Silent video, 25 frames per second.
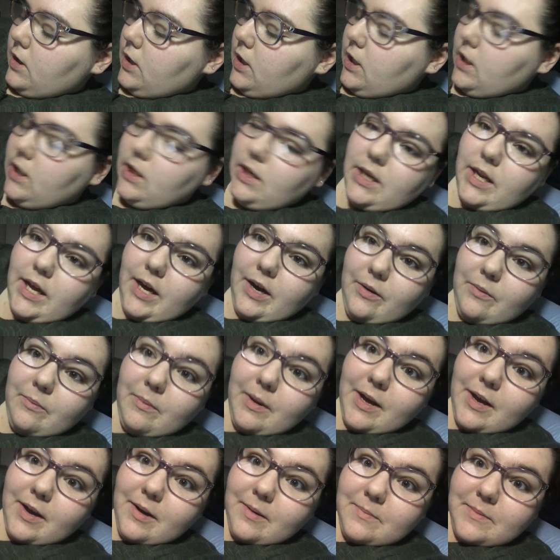And now
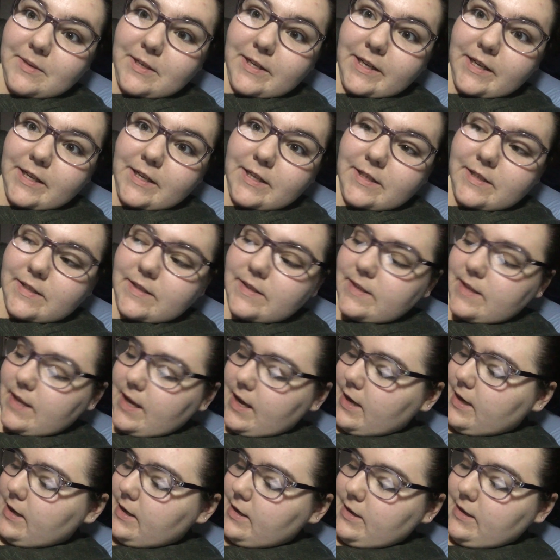my update is
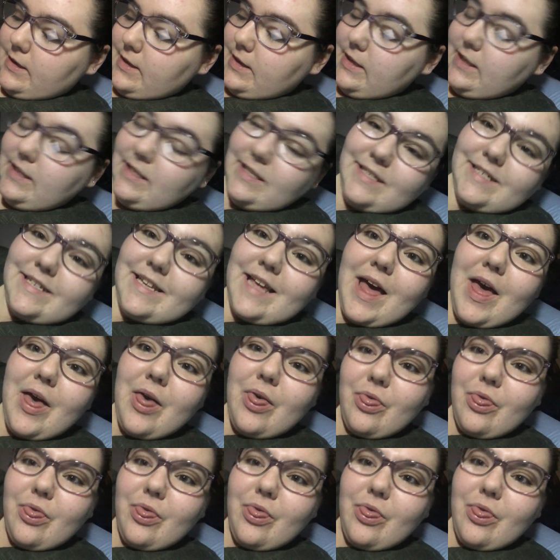that it is